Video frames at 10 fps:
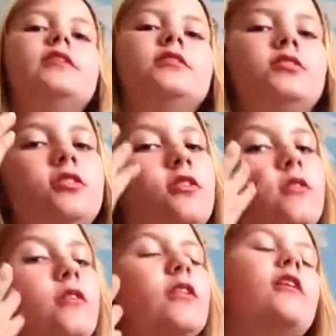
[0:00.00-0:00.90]
because you
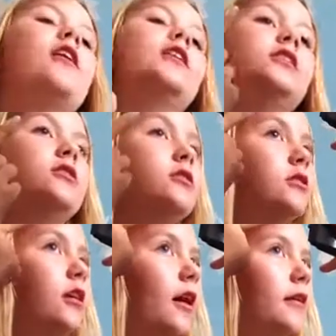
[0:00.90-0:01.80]
don't
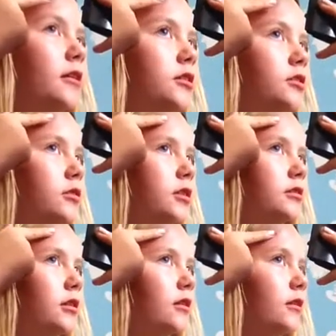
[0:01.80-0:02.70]
want you don't want it
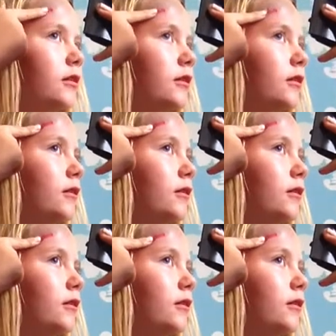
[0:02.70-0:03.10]
to look